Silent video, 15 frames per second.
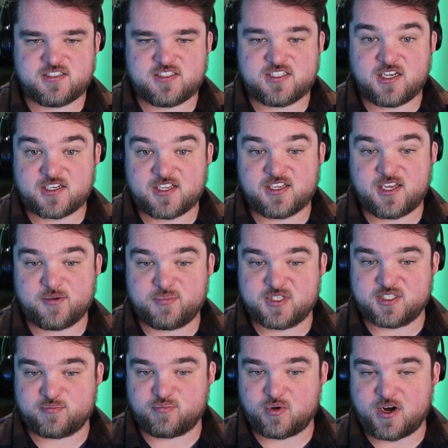sucking up
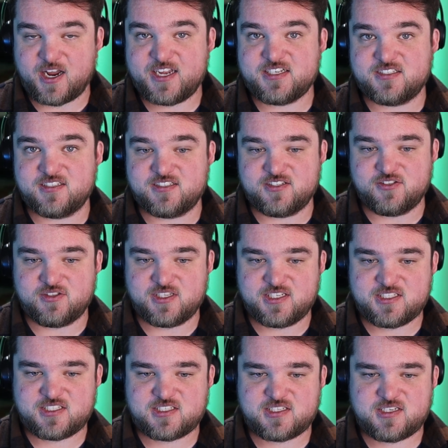his pride to do
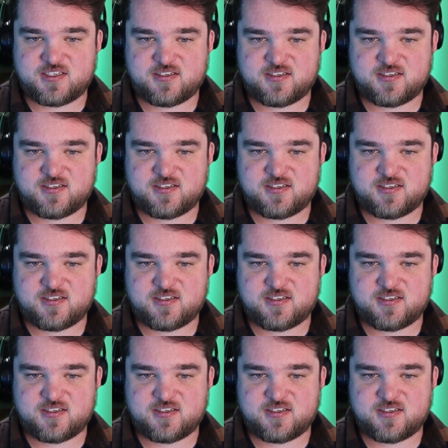this.